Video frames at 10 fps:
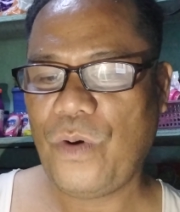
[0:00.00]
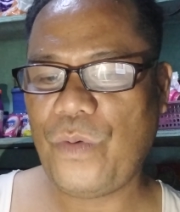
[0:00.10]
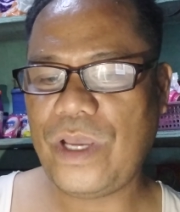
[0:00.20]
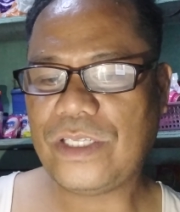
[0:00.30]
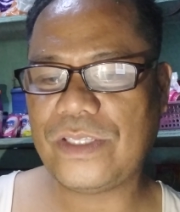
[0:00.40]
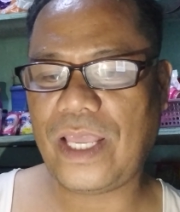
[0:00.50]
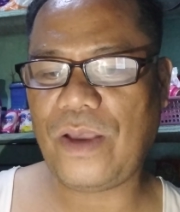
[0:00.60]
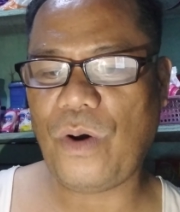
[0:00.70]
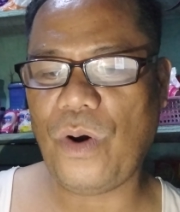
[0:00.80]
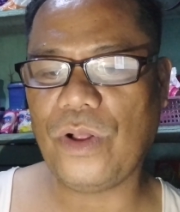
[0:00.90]
which they
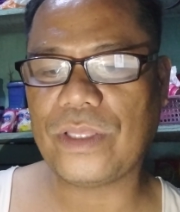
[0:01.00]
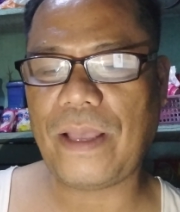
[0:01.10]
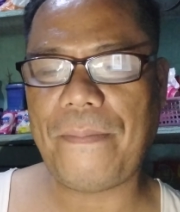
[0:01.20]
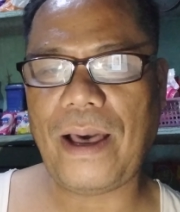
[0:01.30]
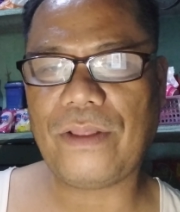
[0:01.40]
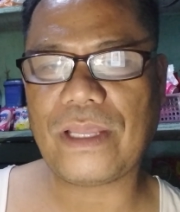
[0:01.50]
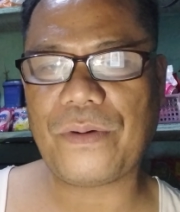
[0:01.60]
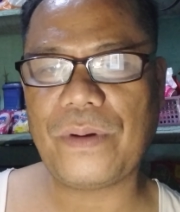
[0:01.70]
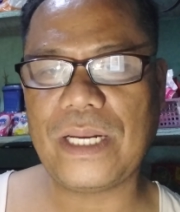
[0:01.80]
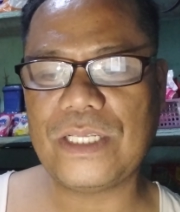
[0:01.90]
hold about a
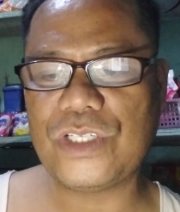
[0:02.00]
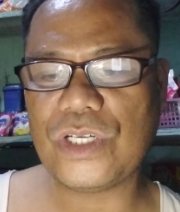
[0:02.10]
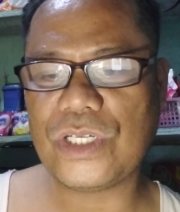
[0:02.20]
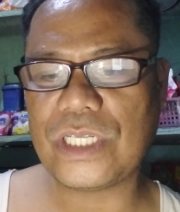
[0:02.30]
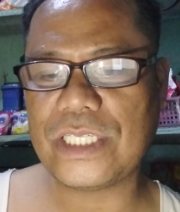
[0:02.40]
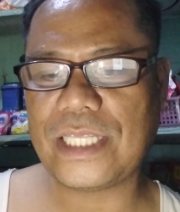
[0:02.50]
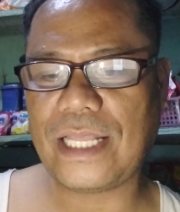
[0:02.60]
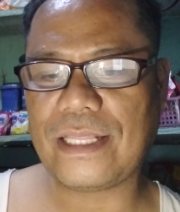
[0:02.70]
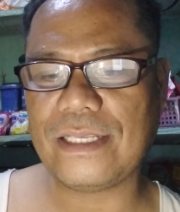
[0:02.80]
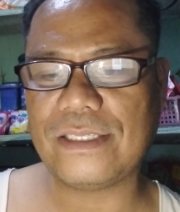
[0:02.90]
religion is
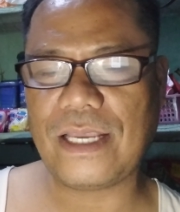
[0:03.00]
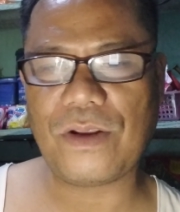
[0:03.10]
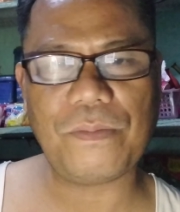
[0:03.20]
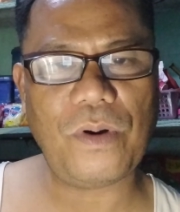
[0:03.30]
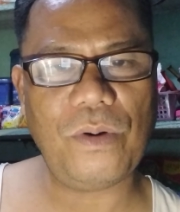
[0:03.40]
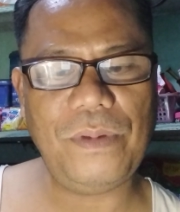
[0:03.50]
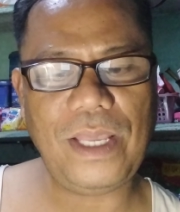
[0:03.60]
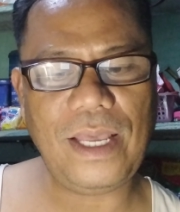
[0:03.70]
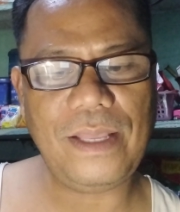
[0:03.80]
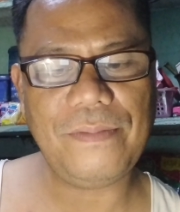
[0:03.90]
that
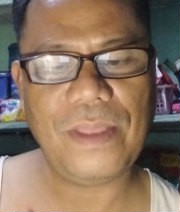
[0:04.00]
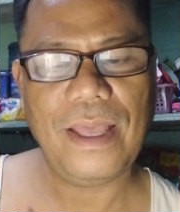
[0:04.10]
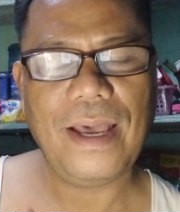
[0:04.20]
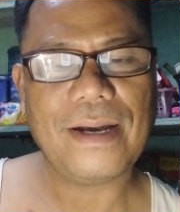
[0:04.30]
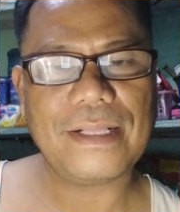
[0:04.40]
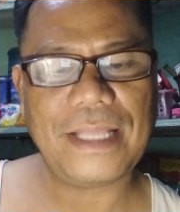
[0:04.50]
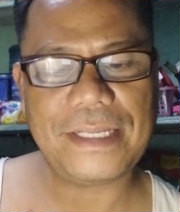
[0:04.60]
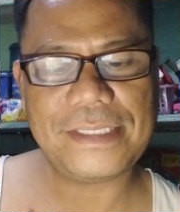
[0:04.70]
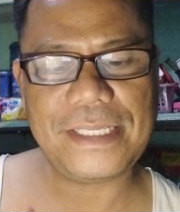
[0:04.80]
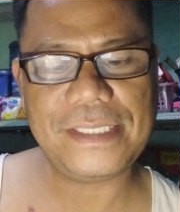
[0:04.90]
xenophobia,
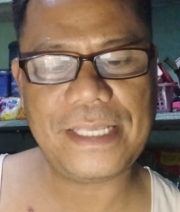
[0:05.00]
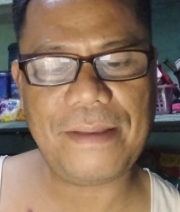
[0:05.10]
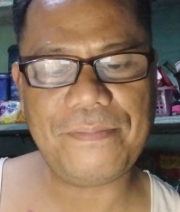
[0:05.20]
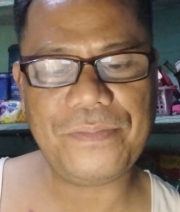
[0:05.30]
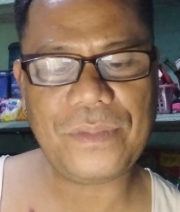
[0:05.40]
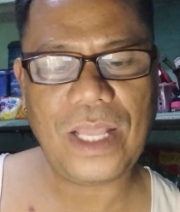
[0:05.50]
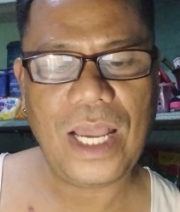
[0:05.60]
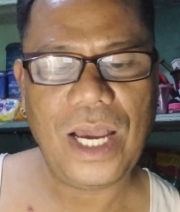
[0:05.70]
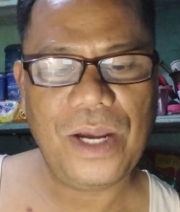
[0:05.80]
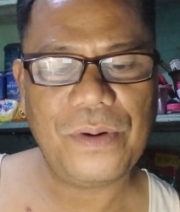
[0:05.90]
classism,
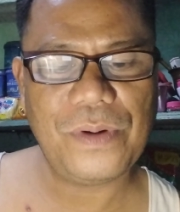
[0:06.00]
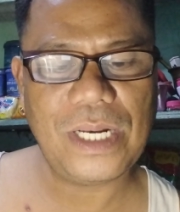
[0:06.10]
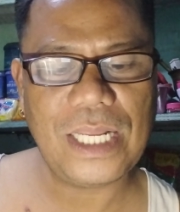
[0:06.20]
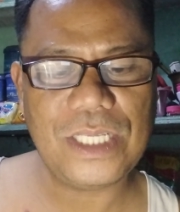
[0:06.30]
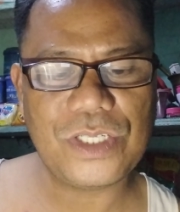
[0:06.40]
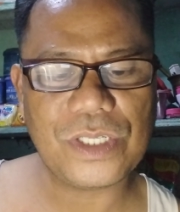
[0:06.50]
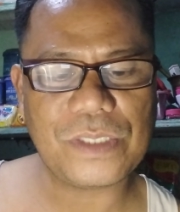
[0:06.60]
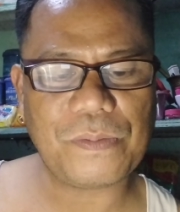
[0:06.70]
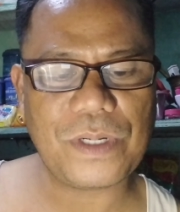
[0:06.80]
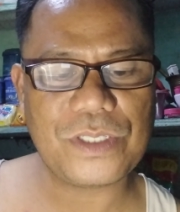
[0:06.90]

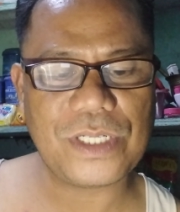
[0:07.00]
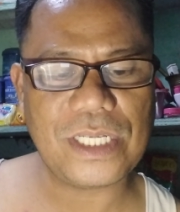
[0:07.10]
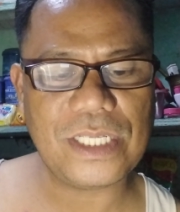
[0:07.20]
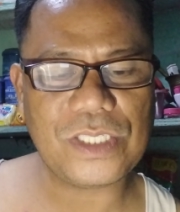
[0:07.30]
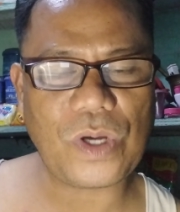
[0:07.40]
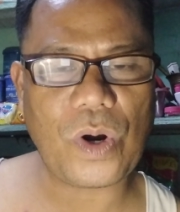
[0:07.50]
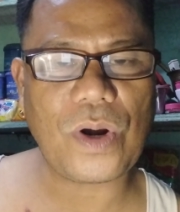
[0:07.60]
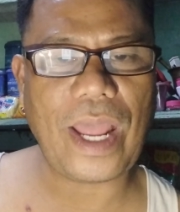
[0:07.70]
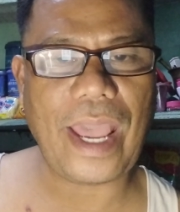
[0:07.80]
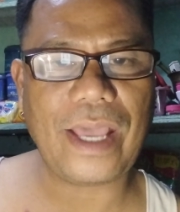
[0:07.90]
religious prejudice,
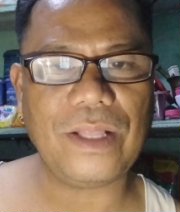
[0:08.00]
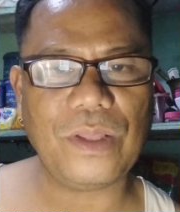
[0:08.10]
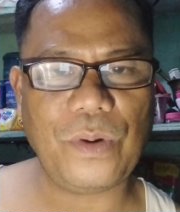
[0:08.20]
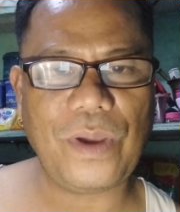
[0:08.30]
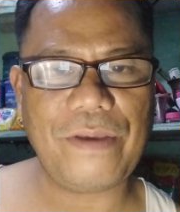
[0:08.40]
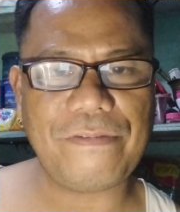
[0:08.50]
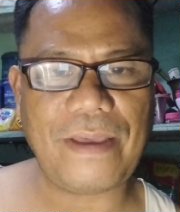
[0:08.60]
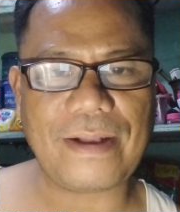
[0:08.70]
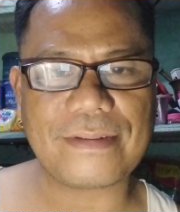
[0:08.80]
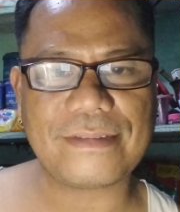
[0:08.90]
or halo
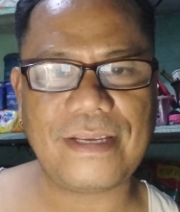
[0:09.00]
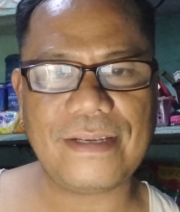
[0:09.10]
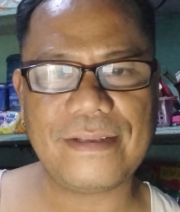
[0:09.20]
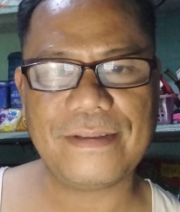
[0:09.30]
effect.